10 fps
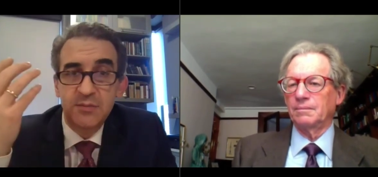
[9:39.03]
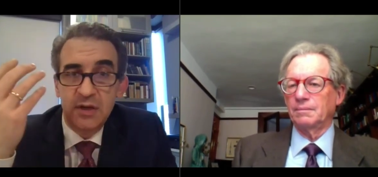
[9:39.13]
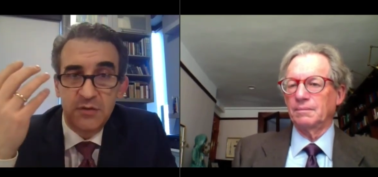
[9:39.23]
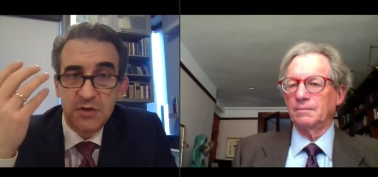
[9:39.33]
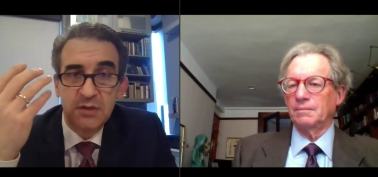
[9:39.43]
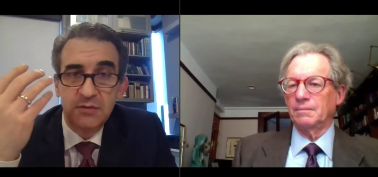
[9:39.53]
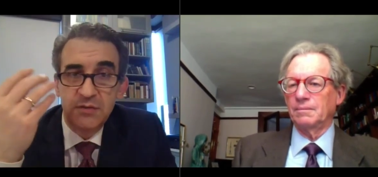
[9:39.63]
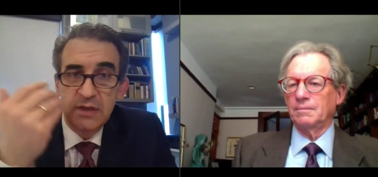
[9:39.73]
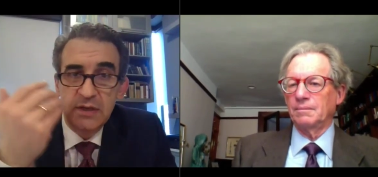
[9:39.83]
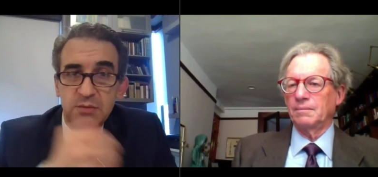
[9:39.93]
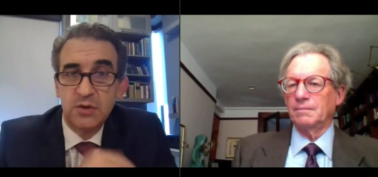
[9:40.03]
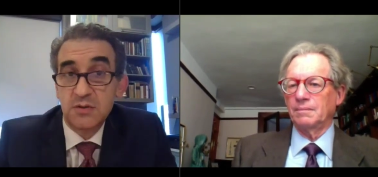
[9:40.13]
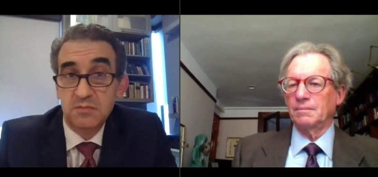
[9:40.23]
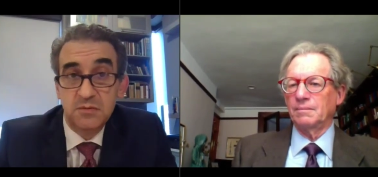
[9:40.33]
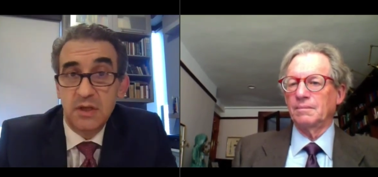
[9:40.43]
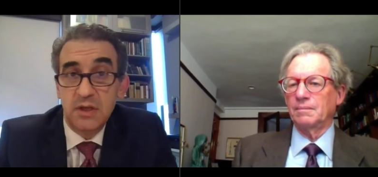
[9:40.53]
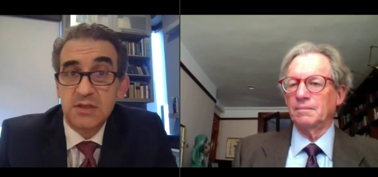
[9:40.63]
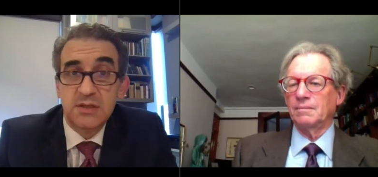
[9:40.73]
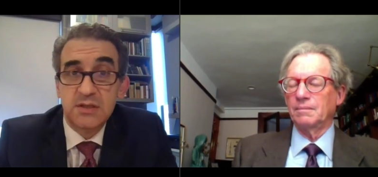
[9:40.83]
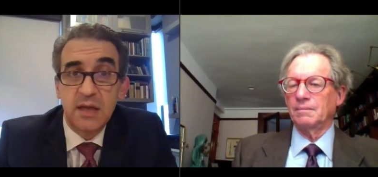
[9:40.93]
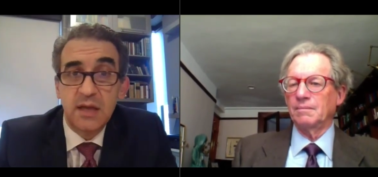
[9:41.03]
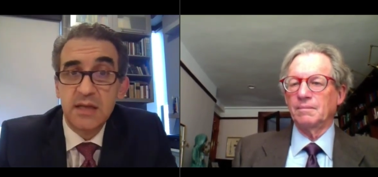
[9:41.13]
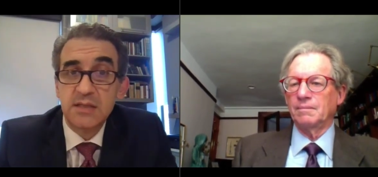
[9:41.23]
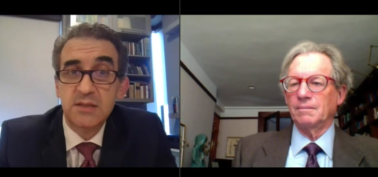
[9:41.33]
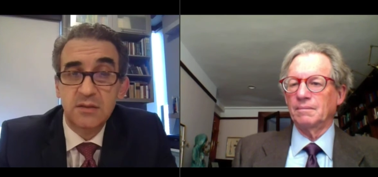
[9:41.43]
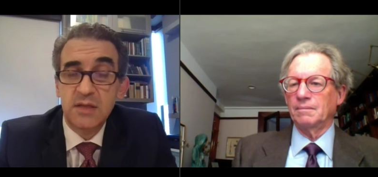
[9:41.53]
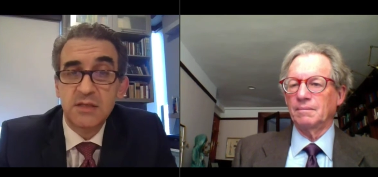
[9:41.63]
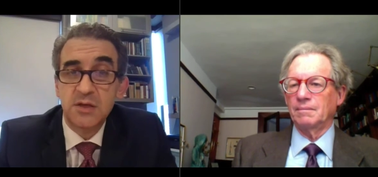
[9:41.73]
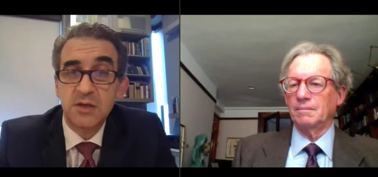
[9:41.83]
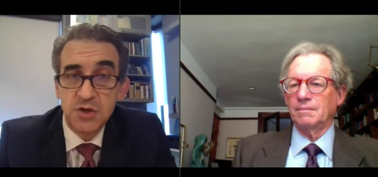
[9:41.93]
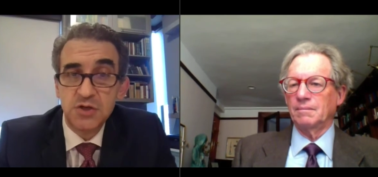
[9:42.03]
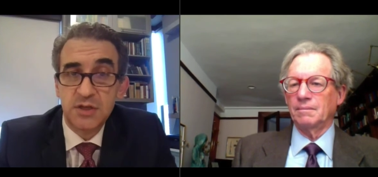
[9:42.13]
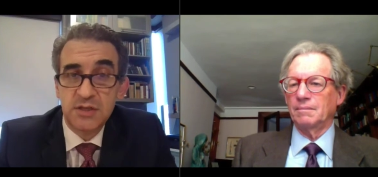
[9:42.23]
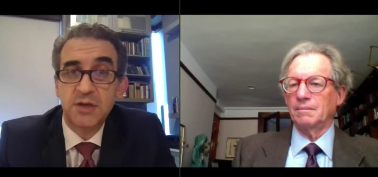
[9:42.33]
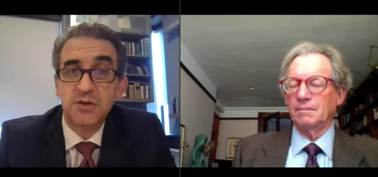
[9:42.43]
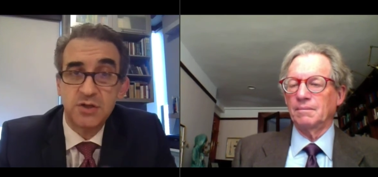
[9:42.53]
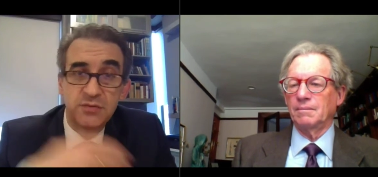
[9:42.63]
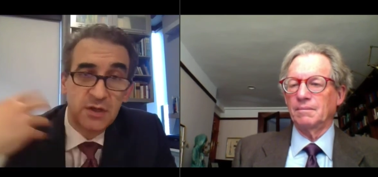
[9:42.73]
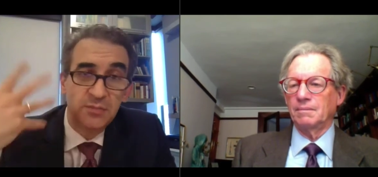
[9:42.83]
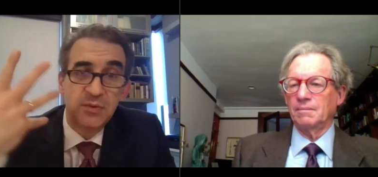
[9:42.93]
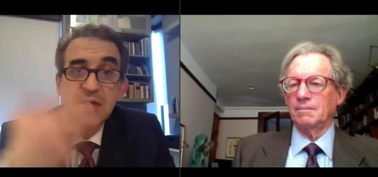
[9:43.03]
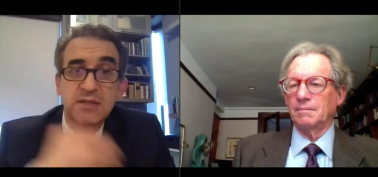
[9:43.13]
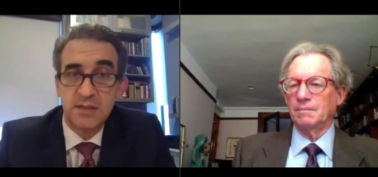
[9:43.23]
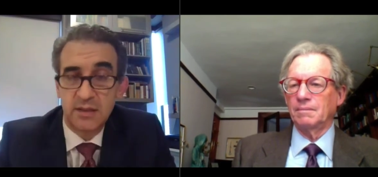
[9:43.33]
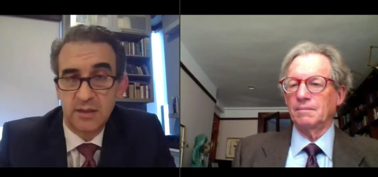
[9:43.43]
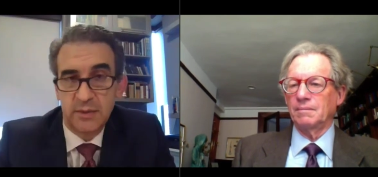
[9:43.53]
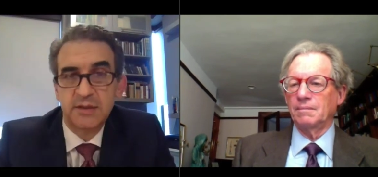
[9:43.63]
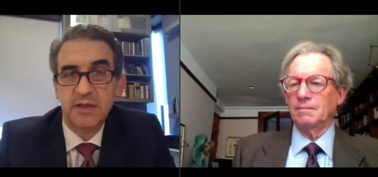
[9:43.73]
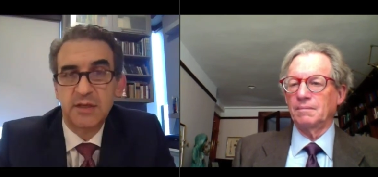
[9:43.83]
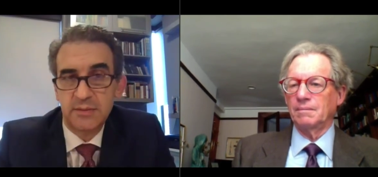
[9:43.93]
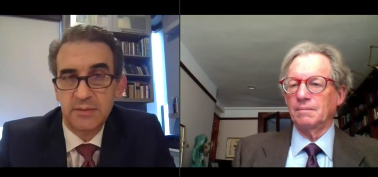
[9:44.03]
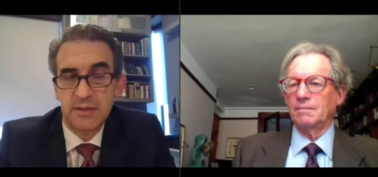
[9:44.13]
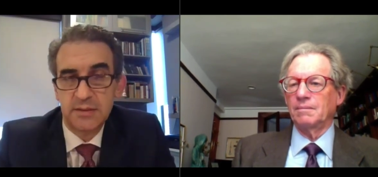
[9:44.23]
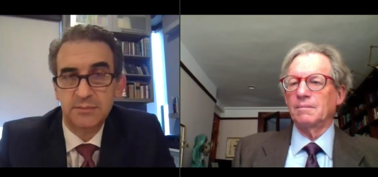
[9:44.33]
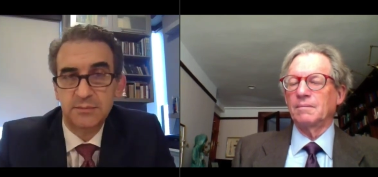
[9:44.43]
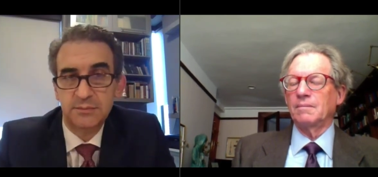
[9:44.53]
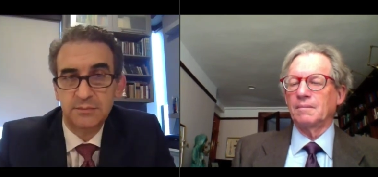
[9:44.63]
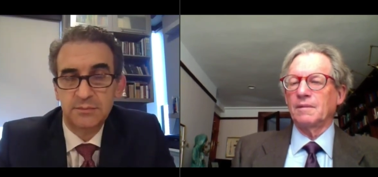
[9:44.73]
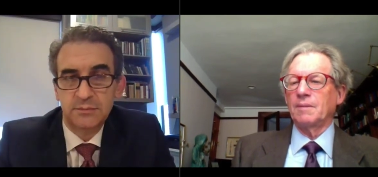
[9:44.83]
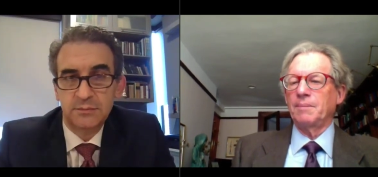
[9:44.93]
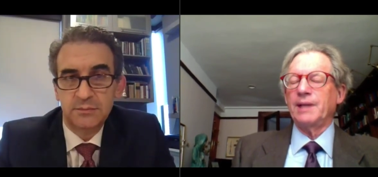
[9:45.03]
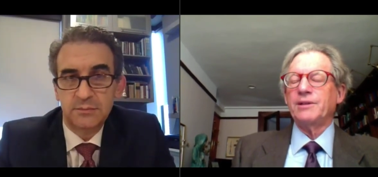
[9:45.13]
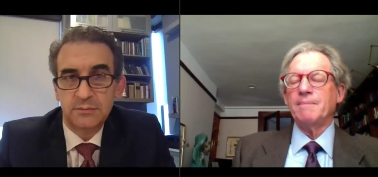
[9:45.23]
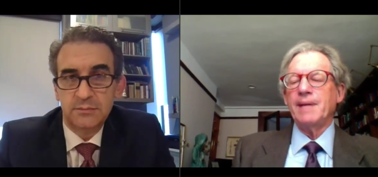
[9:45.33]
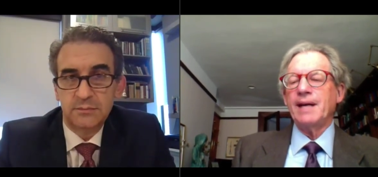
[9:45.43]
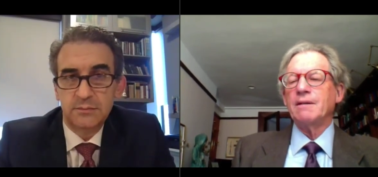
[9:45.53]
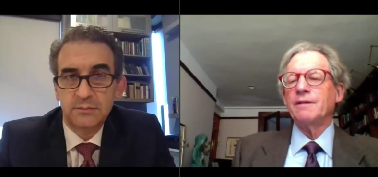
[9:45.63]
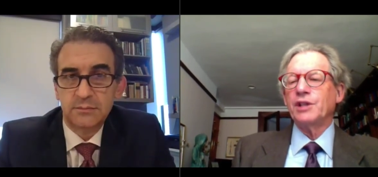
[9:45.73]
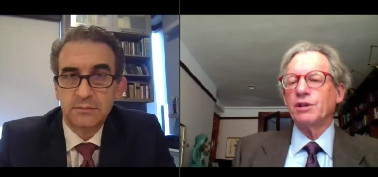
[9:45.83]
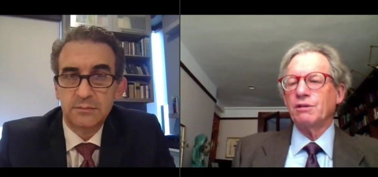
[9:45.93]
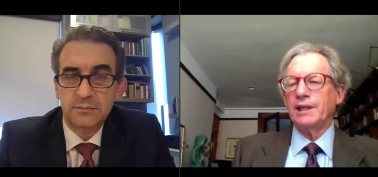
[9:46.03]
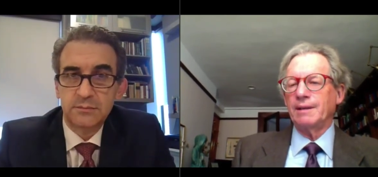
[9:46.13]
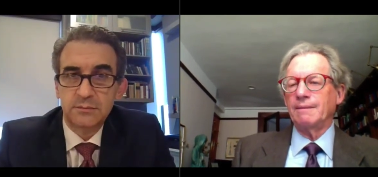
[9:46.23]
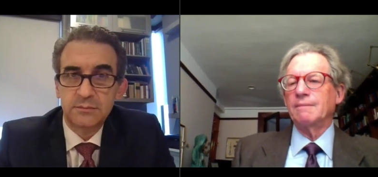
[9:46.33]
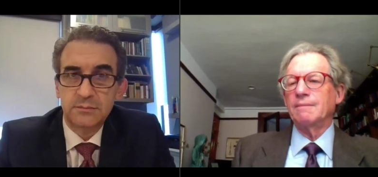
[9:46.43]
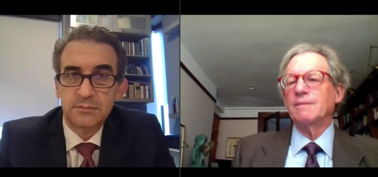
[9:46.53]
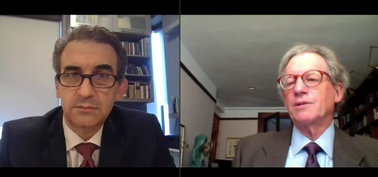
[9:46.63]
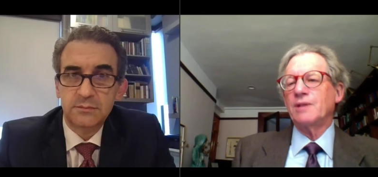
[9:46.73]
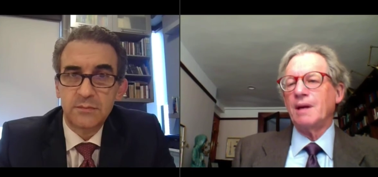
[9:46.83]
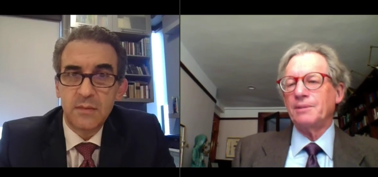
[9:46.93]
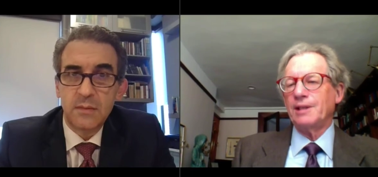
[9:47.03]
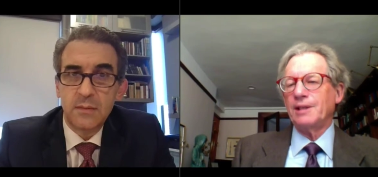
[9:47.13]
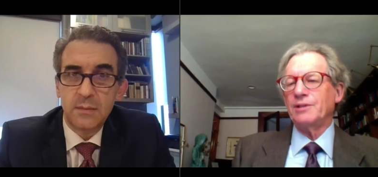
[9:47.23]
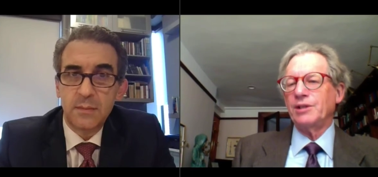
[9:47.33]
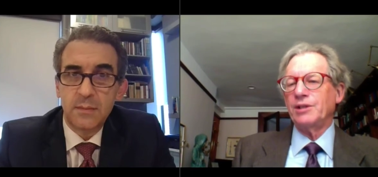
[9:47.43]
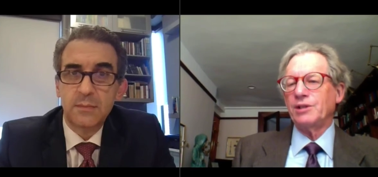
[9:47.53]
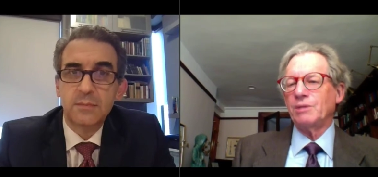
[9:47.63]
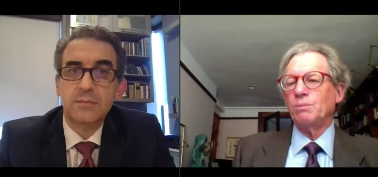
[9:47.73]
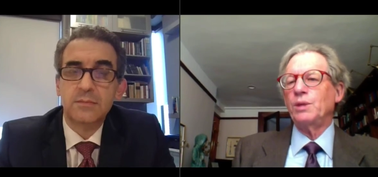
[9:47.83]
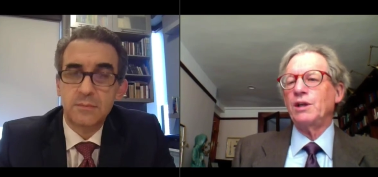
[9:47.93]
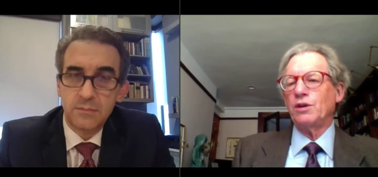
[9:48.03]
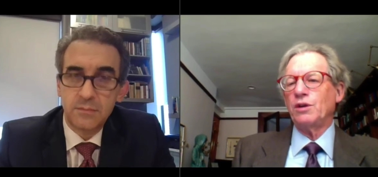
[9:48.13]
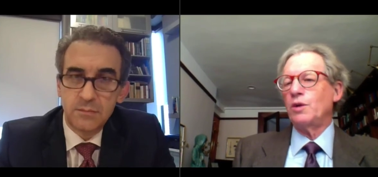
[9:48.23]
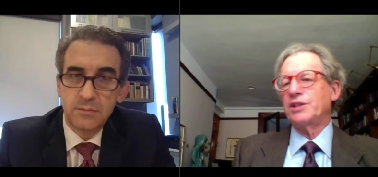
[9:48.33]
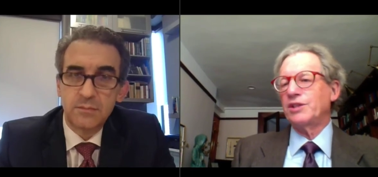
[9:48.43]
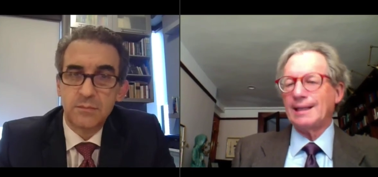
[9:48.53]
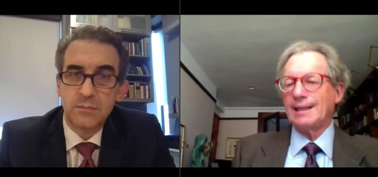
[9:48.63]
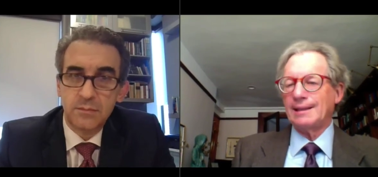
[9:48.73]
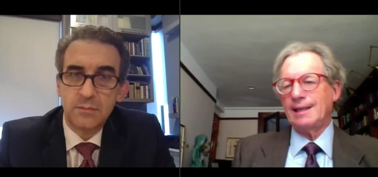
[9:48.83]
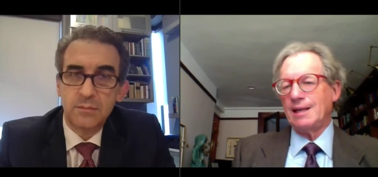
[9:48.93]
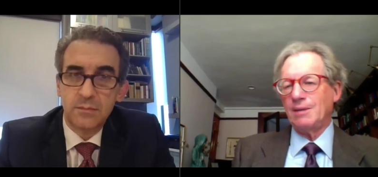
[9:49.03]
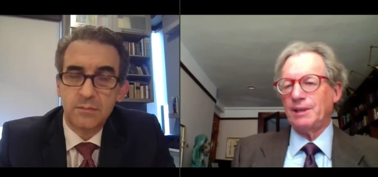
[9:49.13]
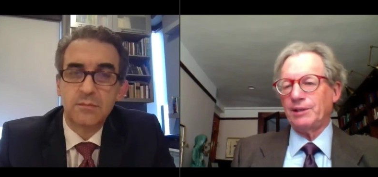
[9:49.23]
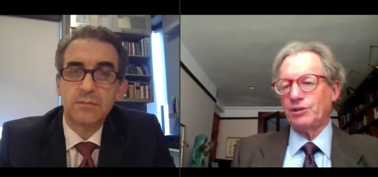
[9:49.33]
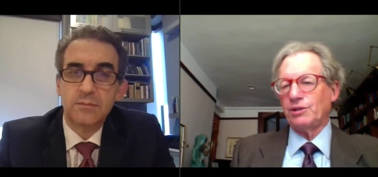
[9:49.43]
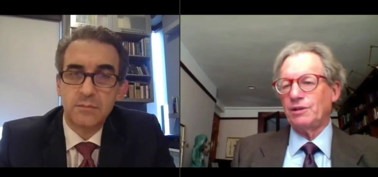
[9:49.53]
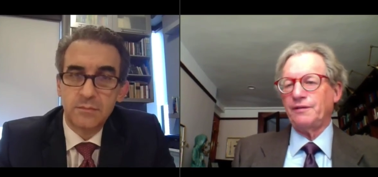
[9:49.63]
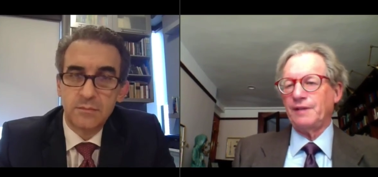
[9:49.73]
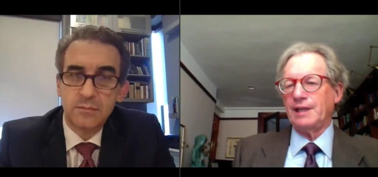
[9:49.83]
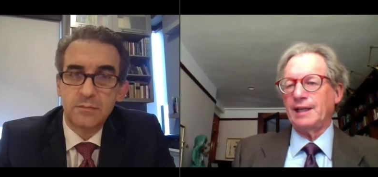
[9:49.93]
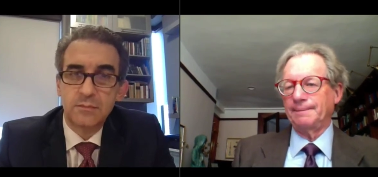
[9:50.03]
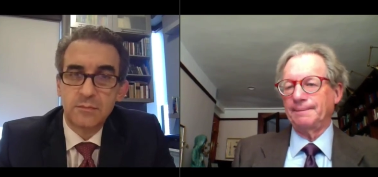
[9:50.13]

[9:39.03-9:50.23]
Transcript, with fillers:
Speaker 1: beneficial effects because it just not, doesn't doesn't reach the centers where the processing takes place.
Speaker 2: But it's a matter of degree. Some sensation we don't know exactly how much to define.